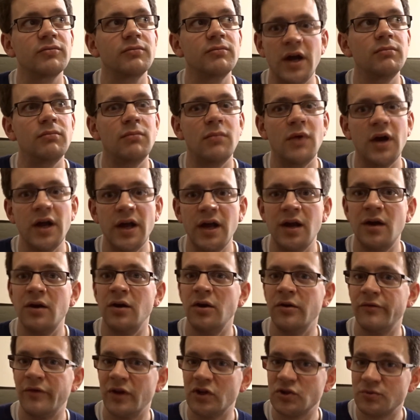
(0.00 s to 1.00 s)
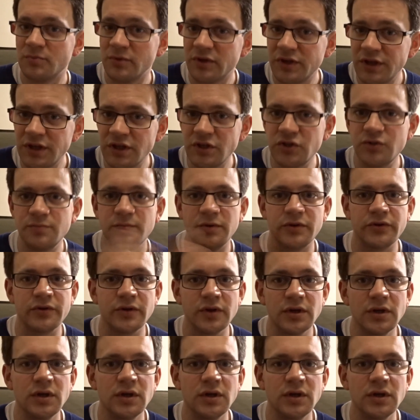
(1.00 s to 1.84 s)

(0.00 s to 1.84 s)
my area of expertise, but